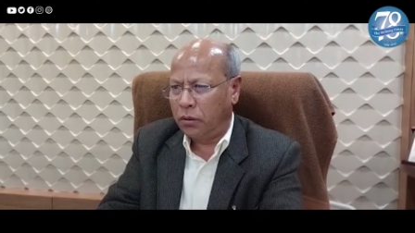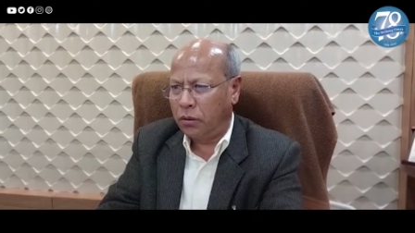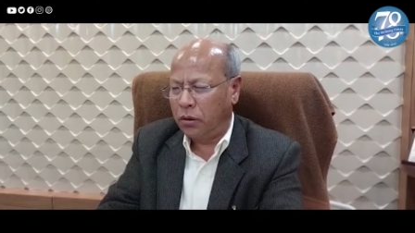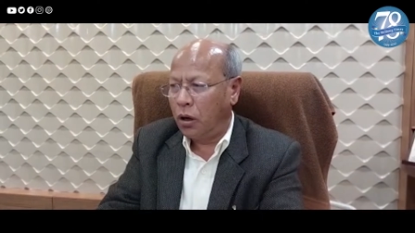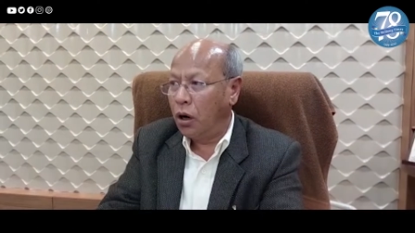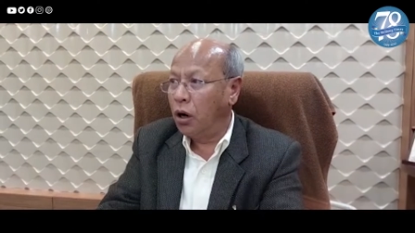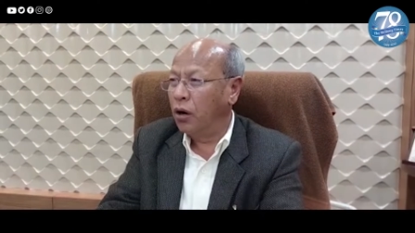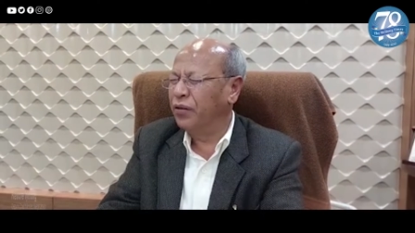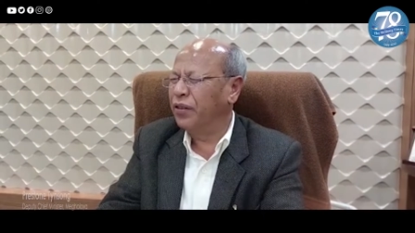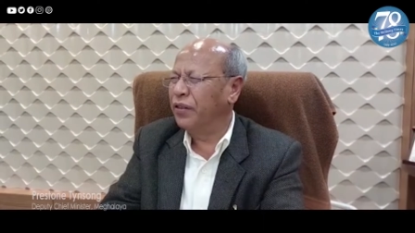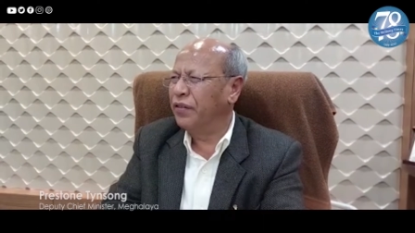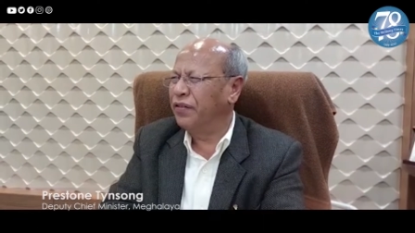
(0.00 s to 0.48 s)

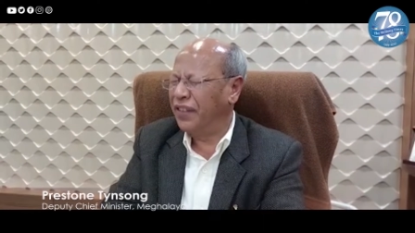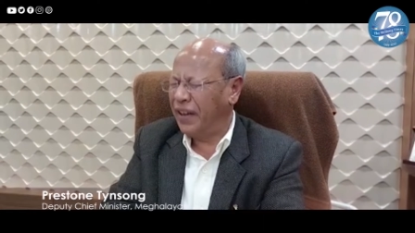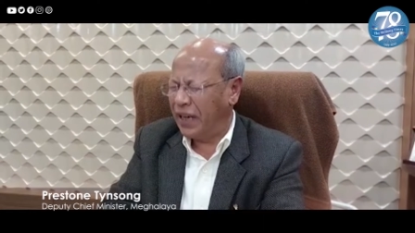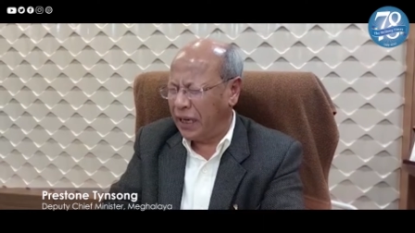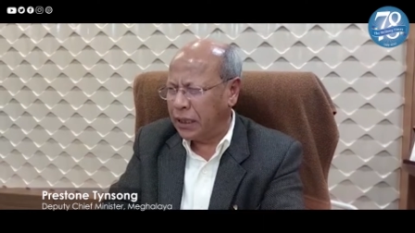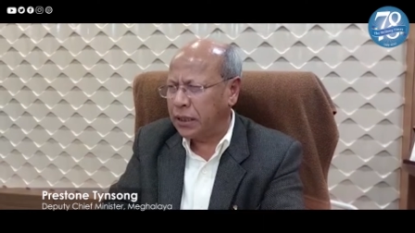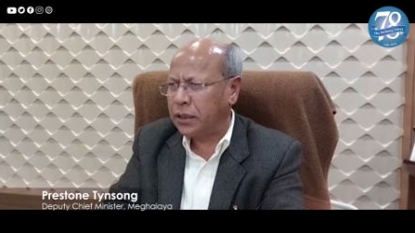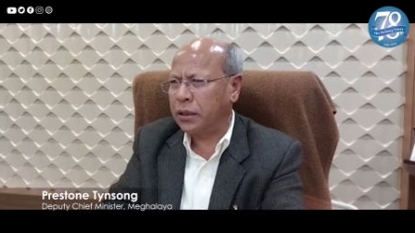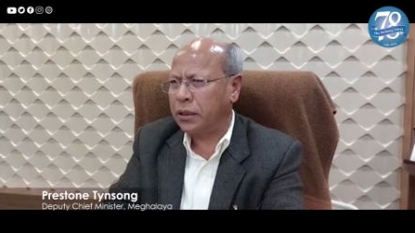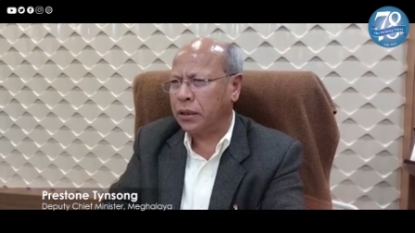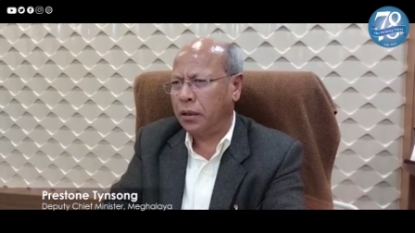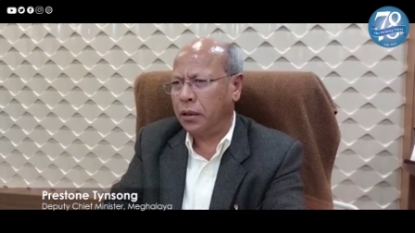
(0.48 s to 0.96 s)
or we
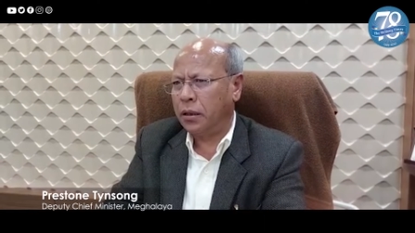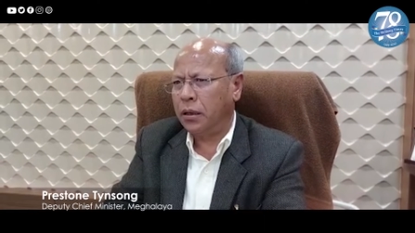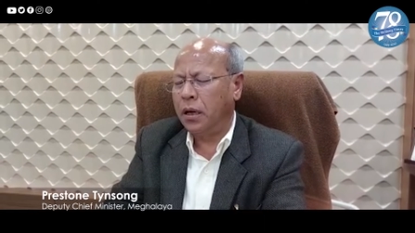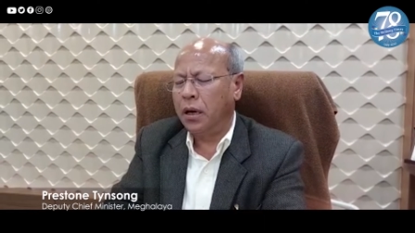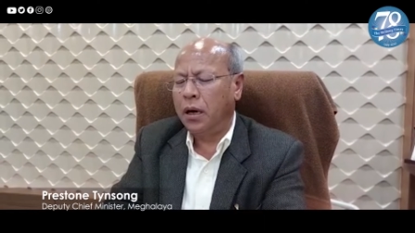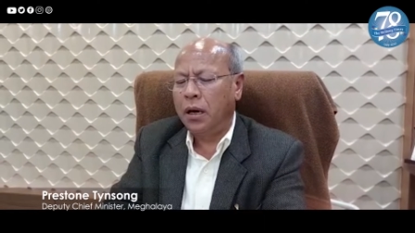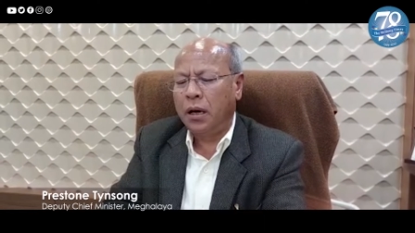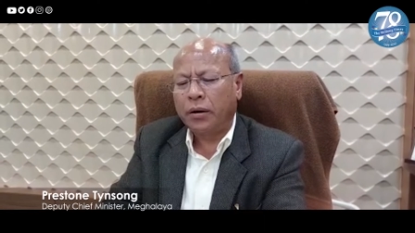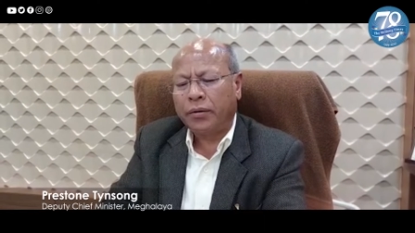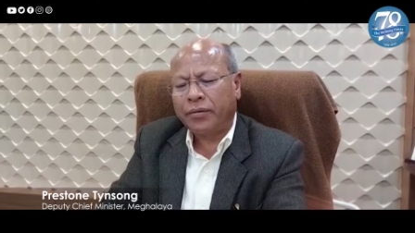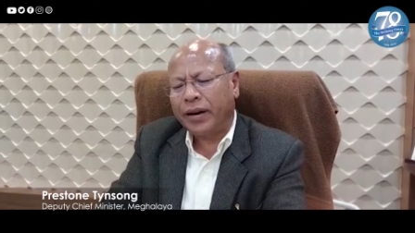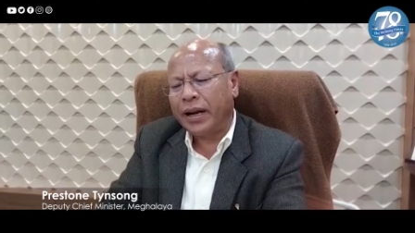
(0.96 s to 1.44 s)
faced
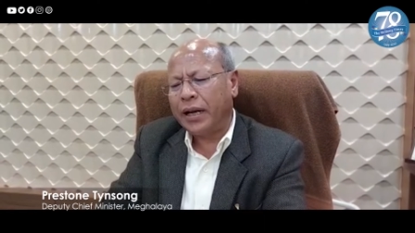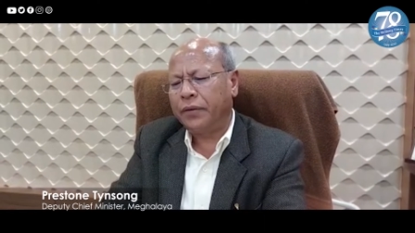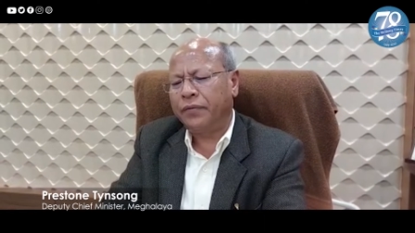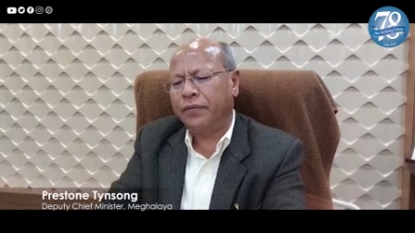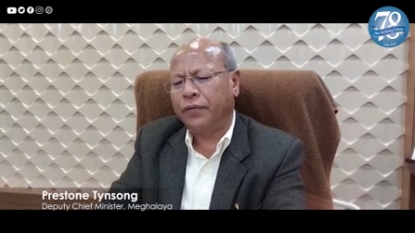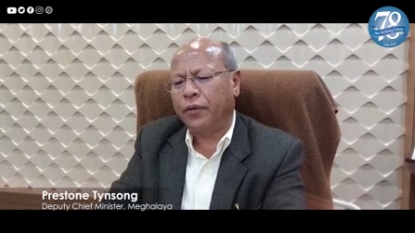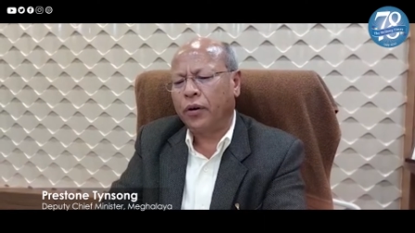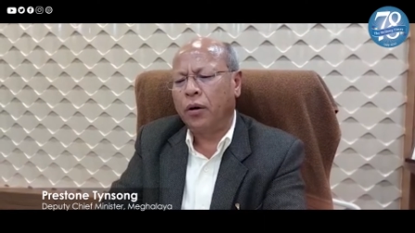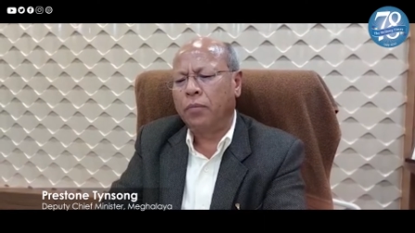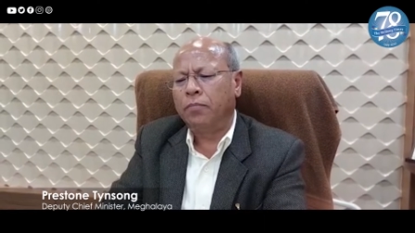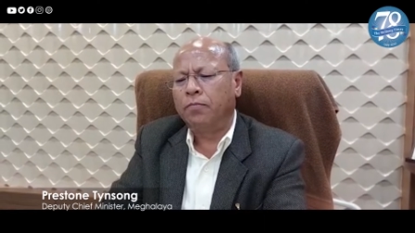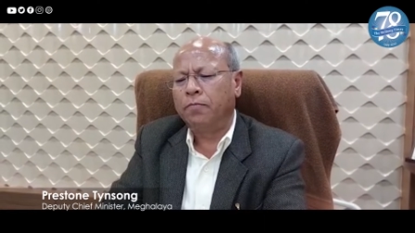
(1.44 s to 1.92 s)
right
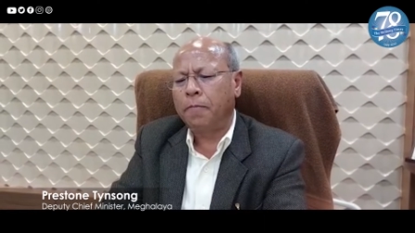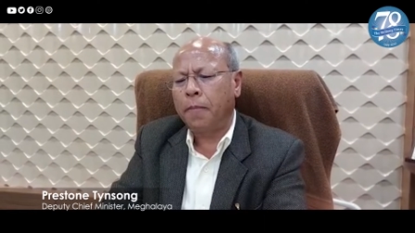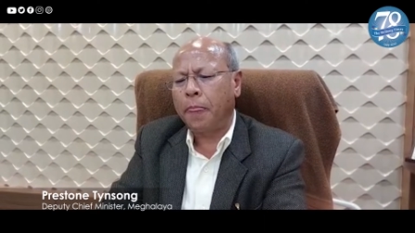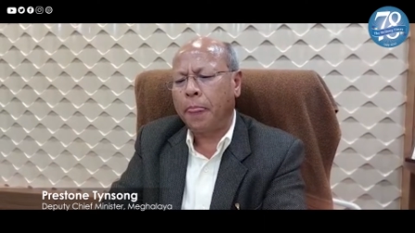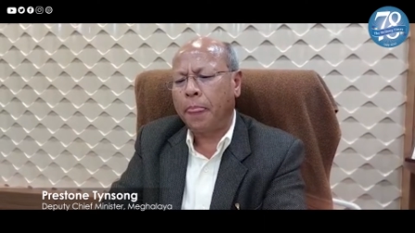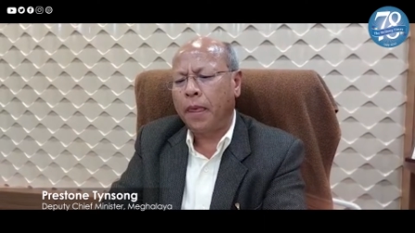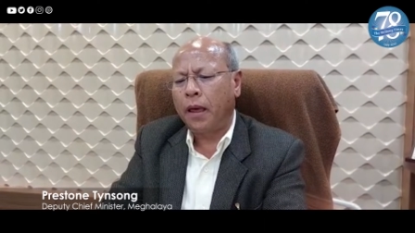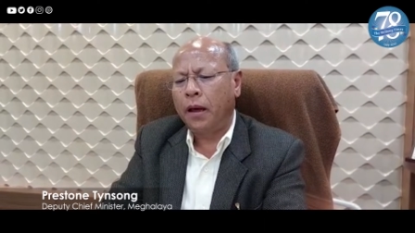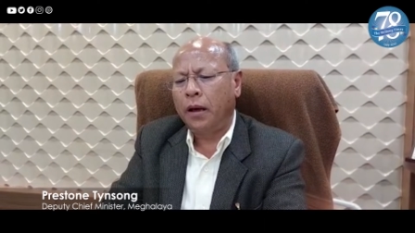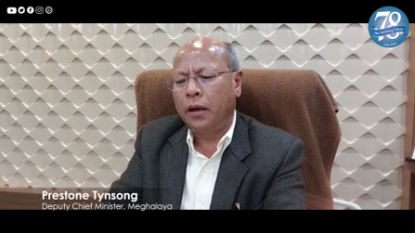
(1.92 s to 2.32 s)
from